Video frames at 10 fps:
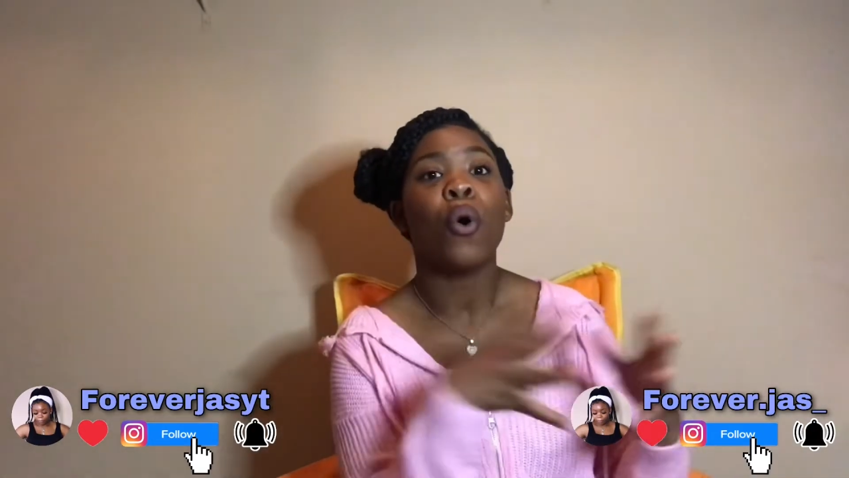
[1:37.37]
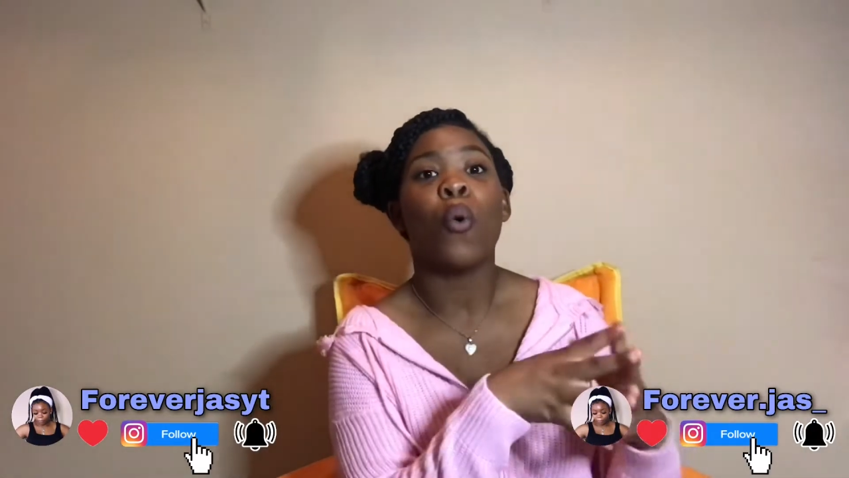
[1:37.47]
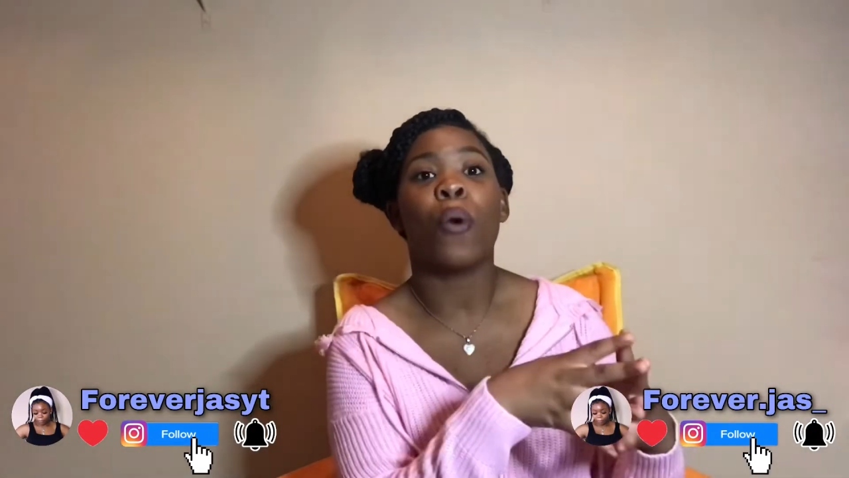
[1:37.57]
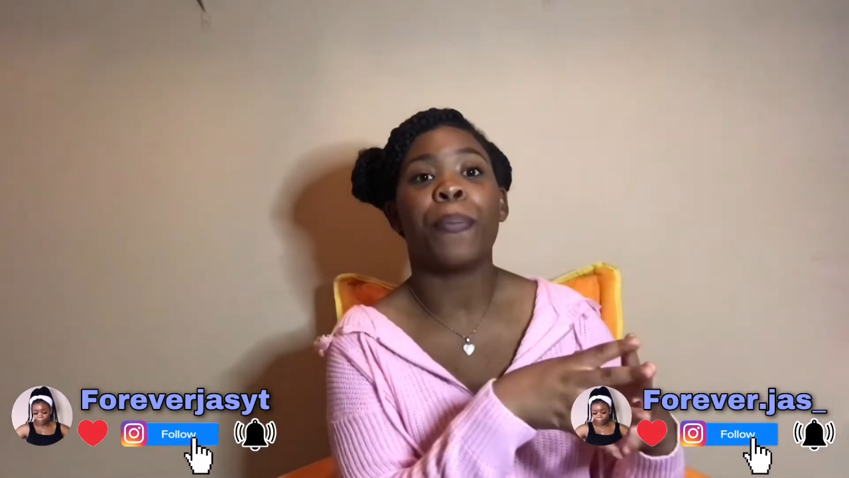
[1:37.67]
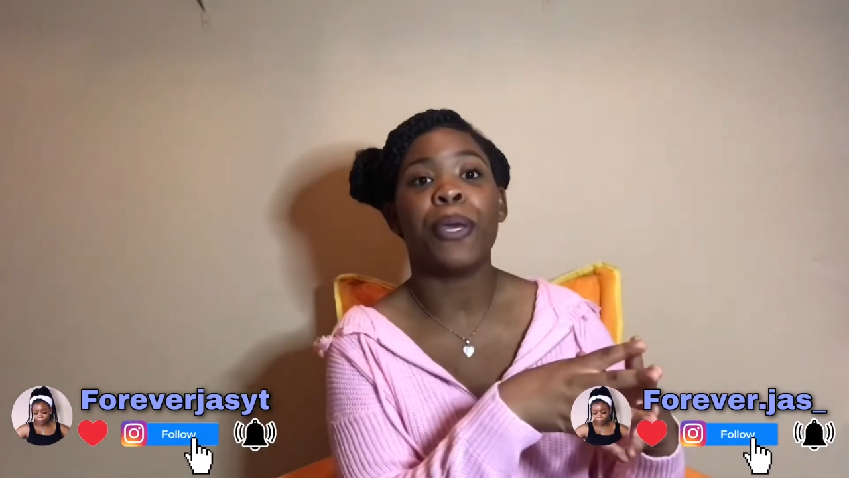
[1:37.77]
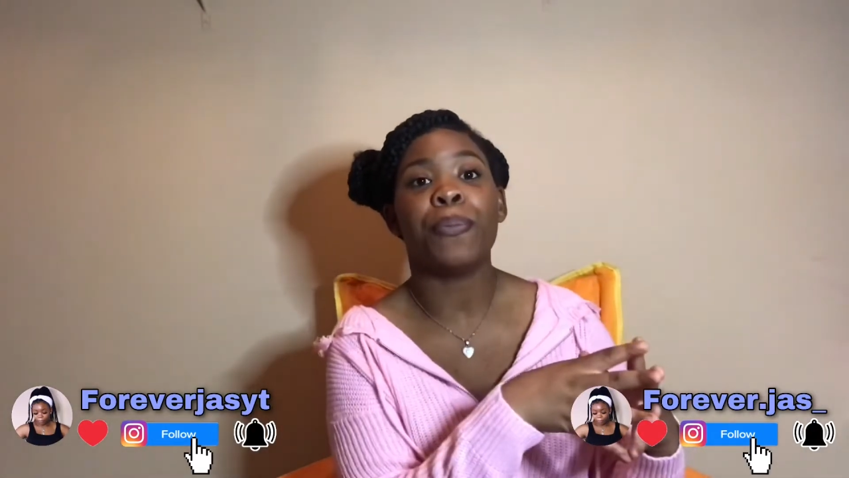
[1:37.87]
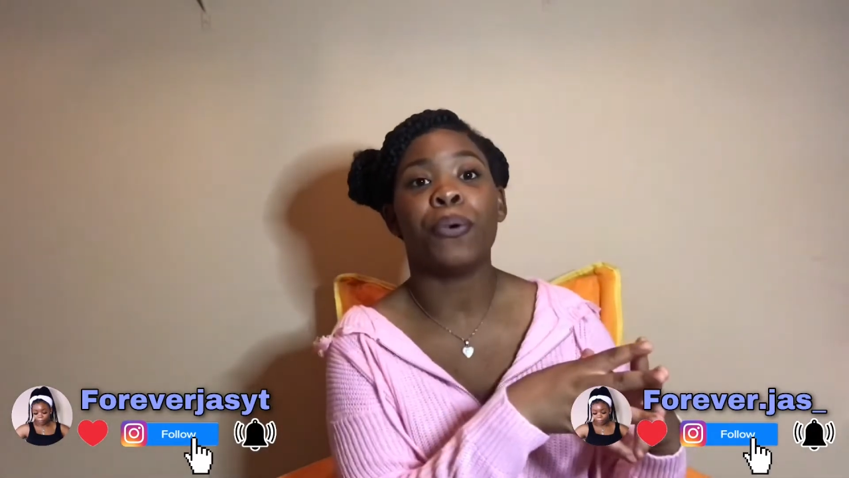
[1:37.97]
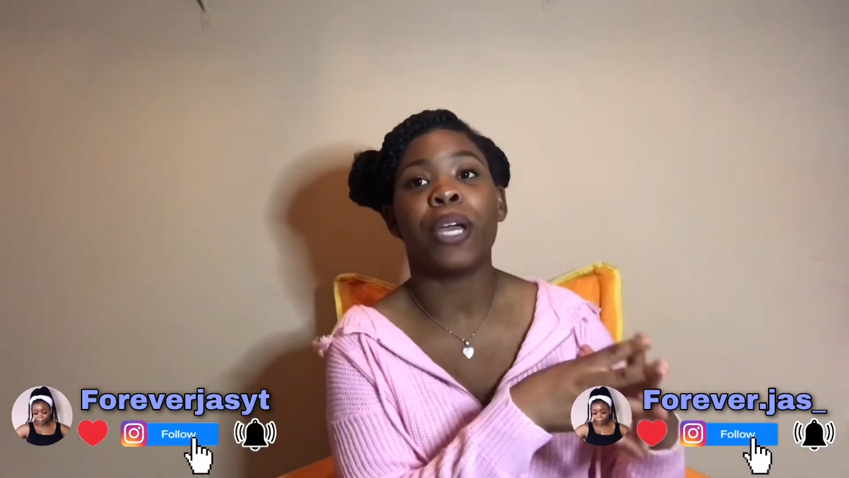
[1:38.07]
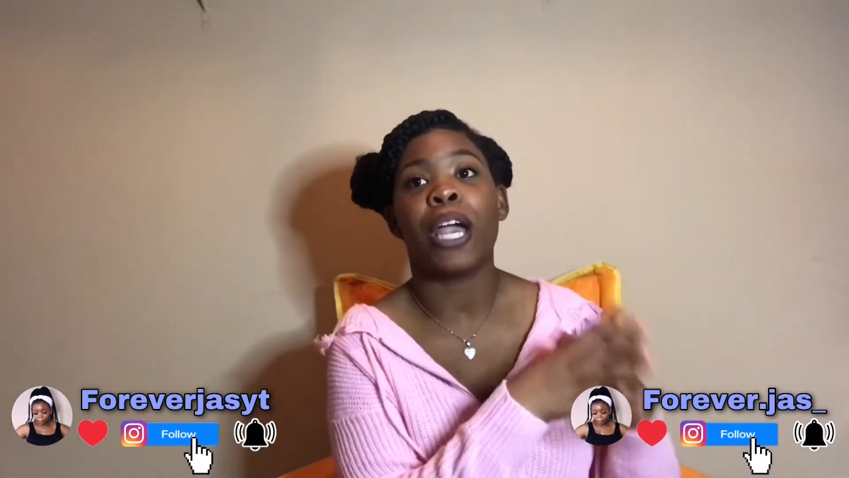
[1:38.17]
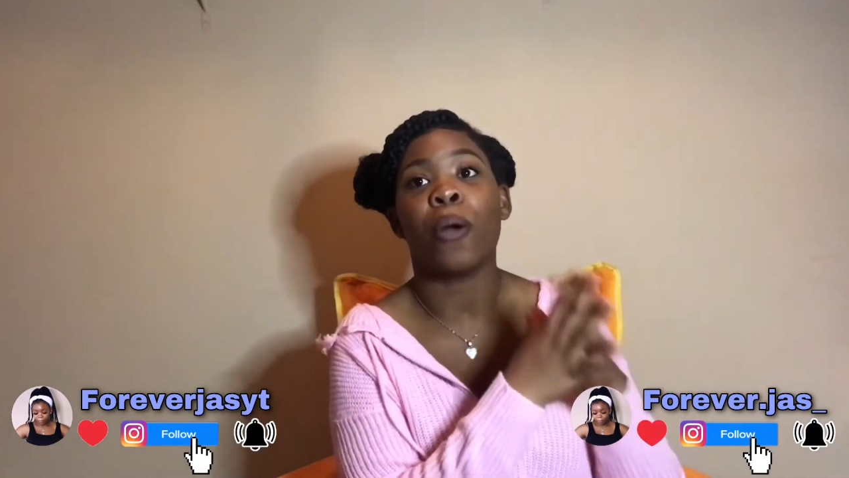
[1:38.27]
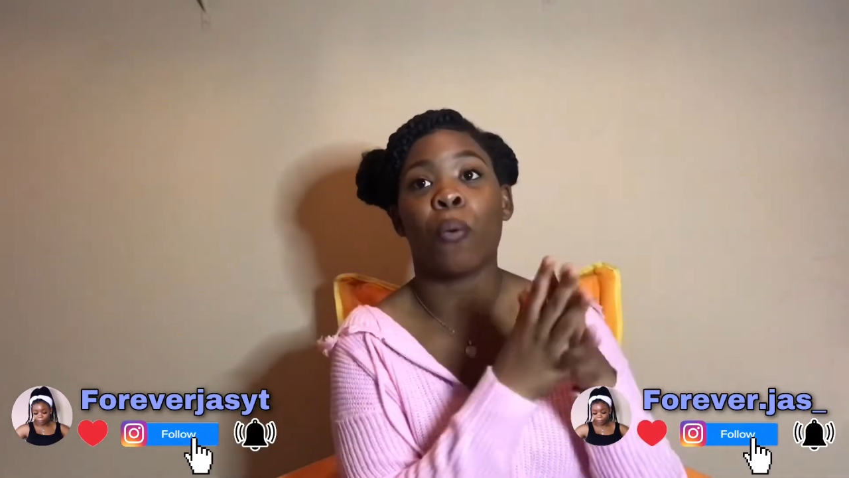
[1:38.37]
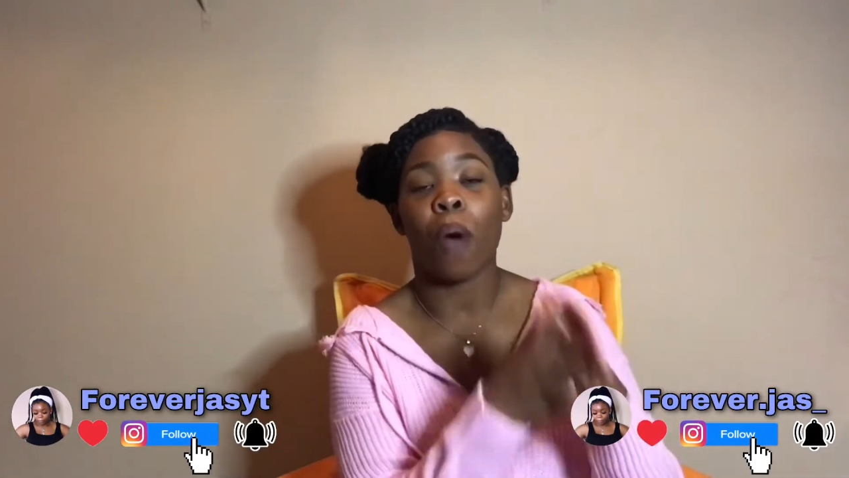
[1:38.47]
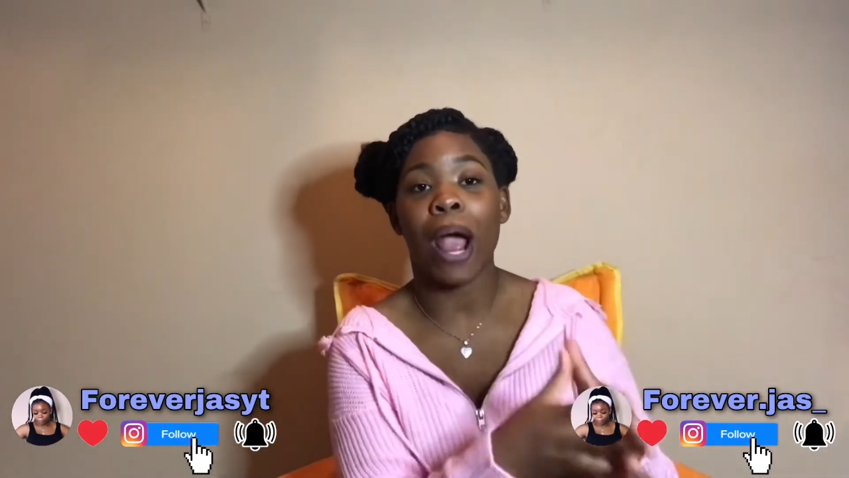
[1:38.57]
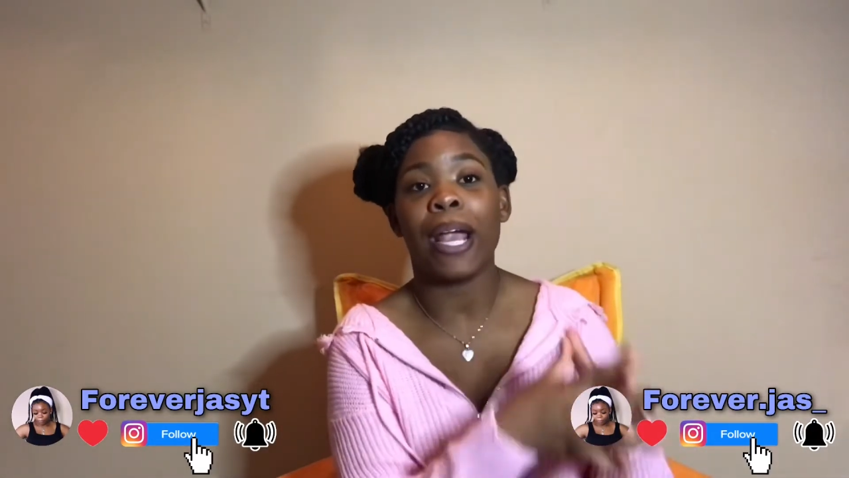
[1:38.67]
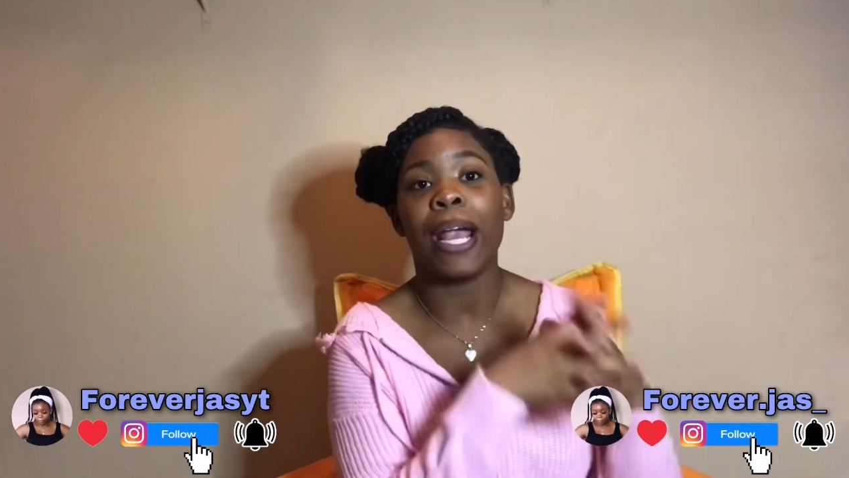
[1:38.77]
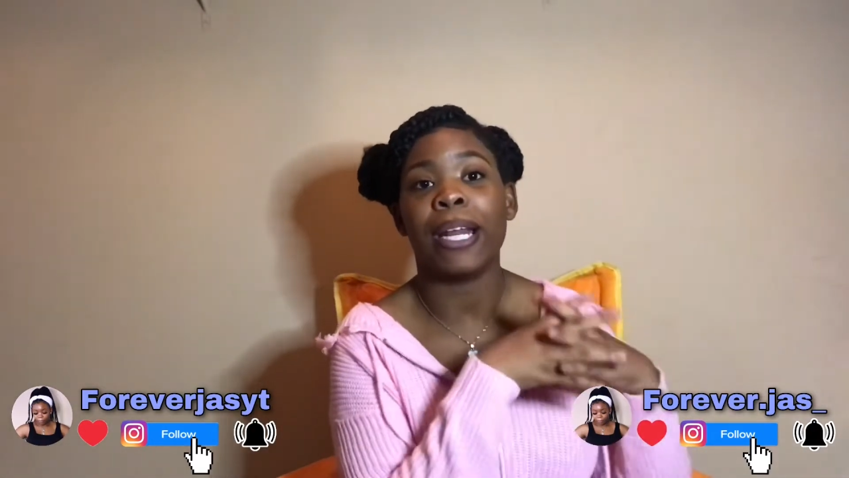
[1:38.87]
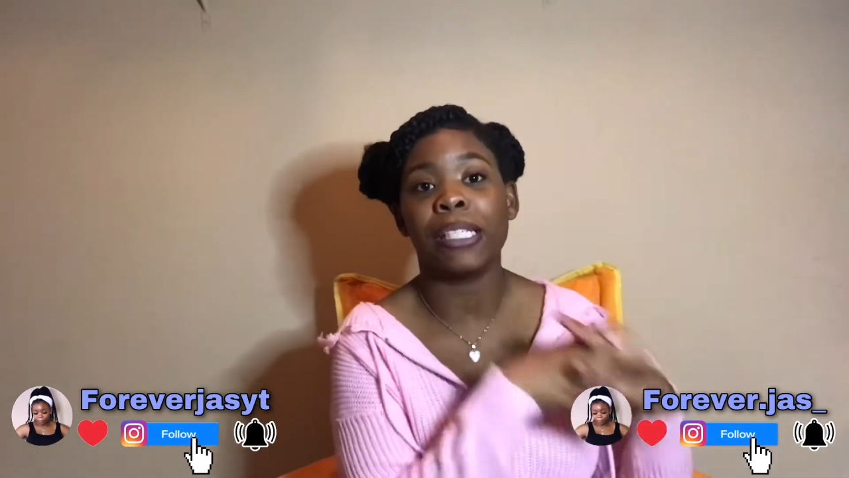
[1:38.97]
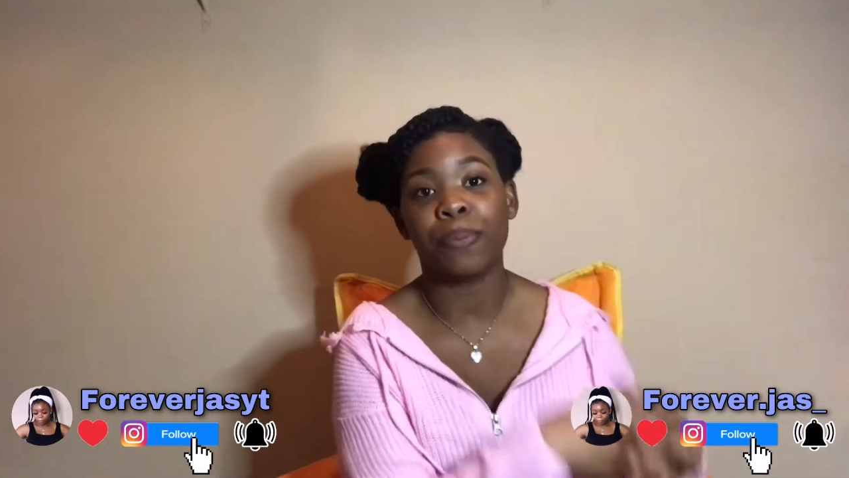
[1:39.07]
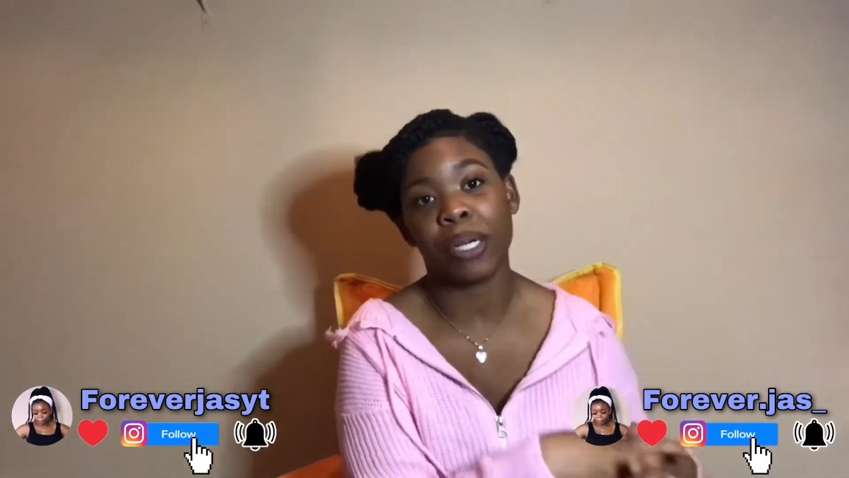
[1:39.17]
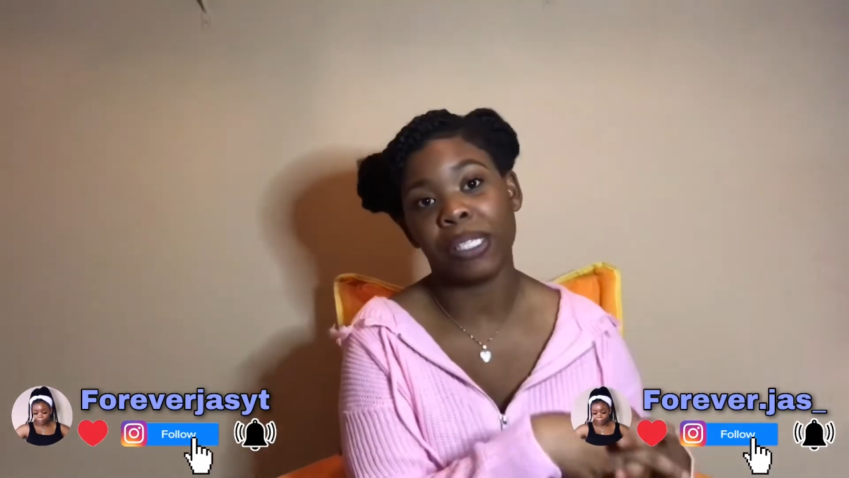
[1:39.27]
where people can write and
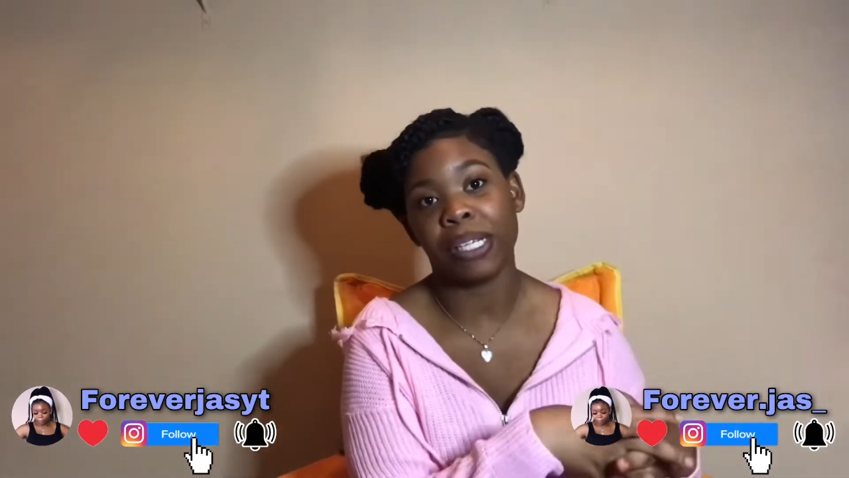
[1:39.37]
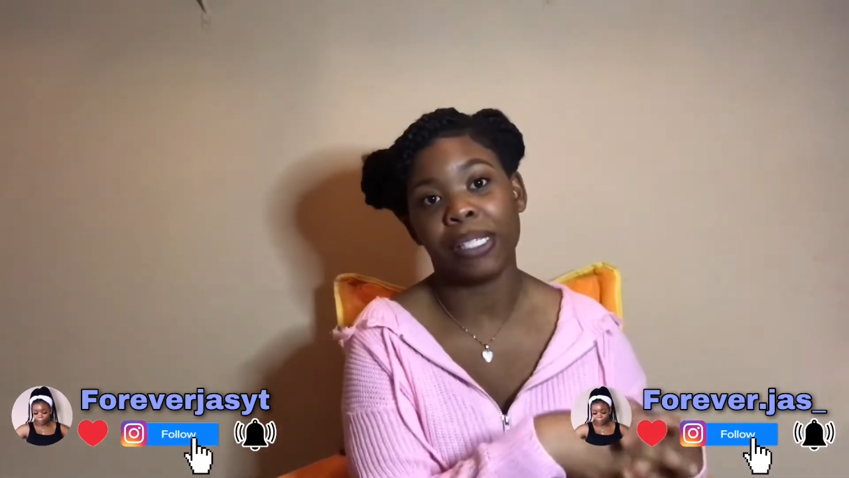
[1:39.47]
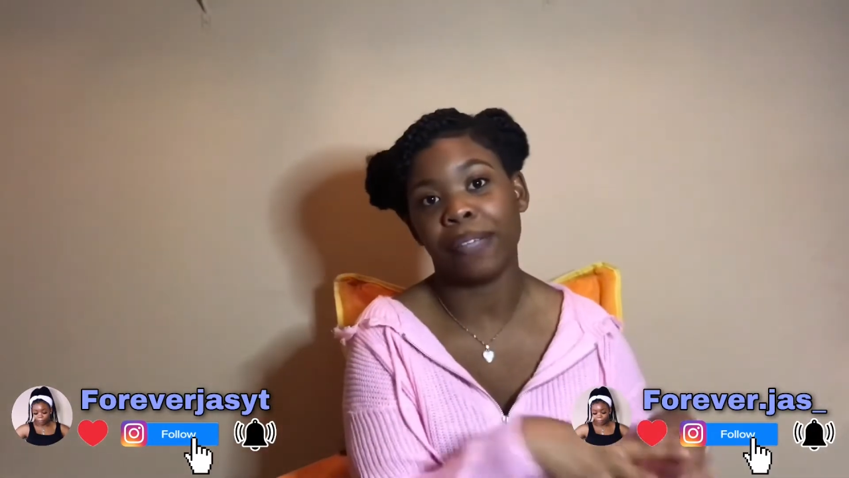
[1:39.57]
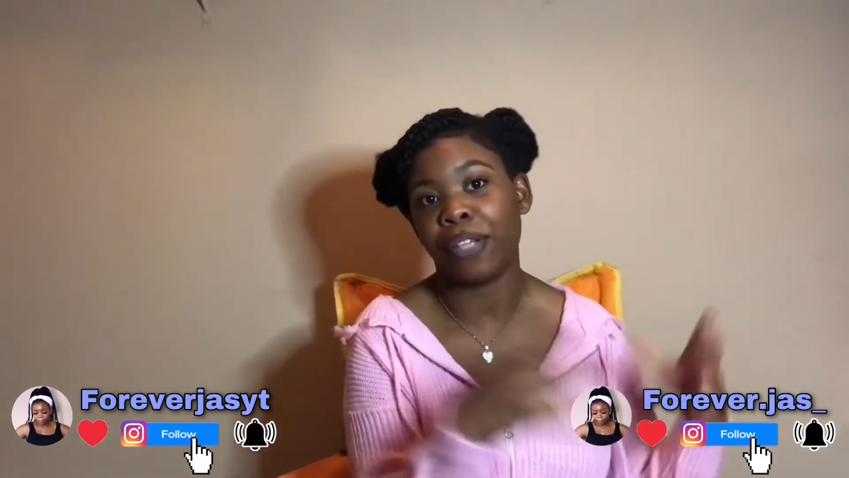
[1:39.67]
express themselves?